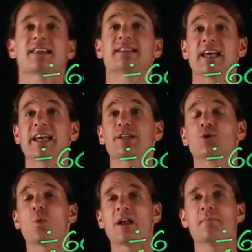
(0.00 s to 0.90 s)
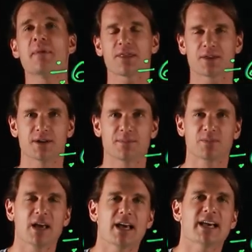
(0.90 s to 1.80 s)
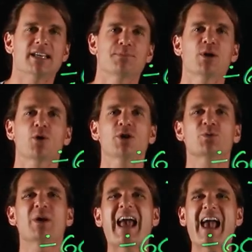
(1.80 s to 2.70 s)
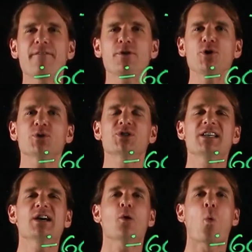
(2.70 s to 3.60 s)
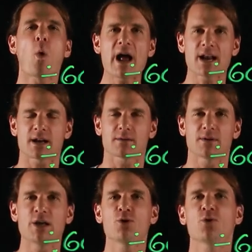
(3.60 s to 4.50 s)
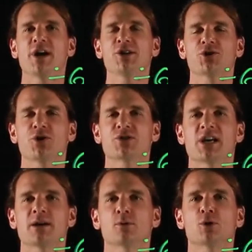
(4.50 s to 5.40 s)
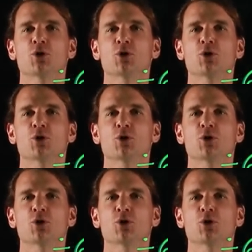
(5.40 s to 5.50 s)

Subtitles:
the take it to one method is because whenever you see a one in your ratio table,